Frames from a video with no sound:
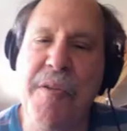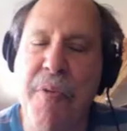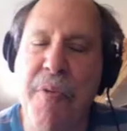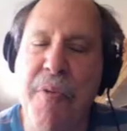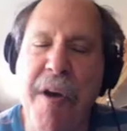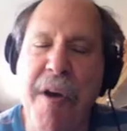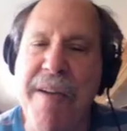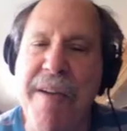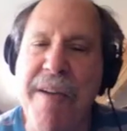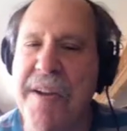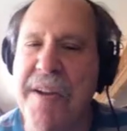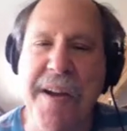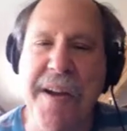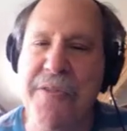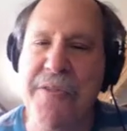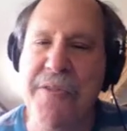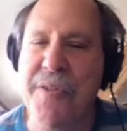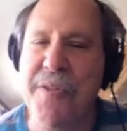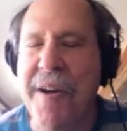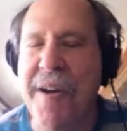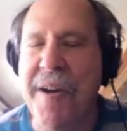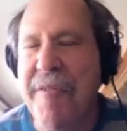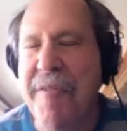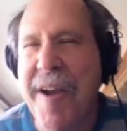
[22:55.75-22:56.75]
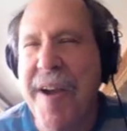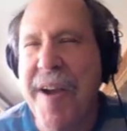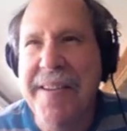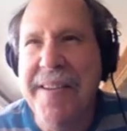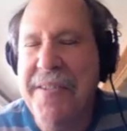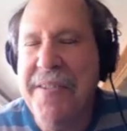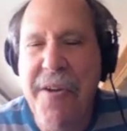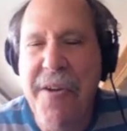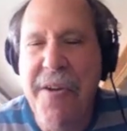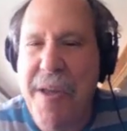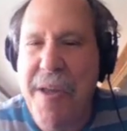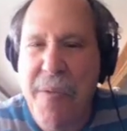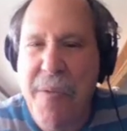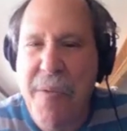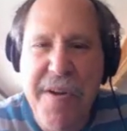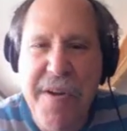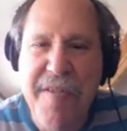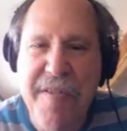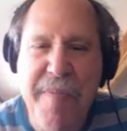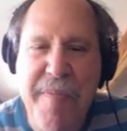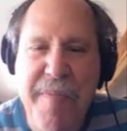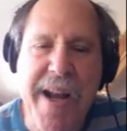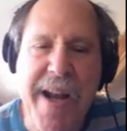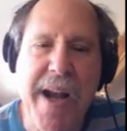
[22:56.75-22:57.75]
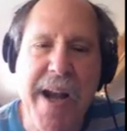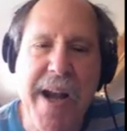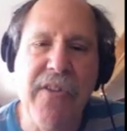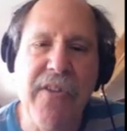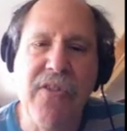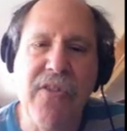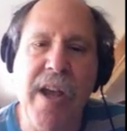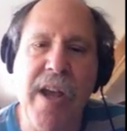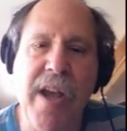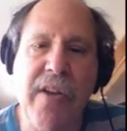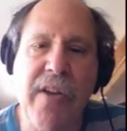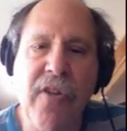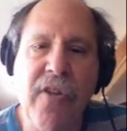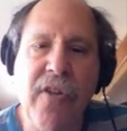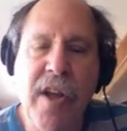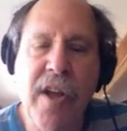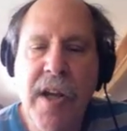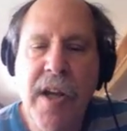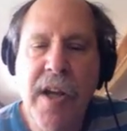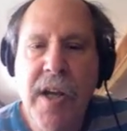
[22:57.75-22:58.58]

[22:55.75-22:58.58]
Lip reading: depriving us of our rights, no, that wouldn't have made any sense.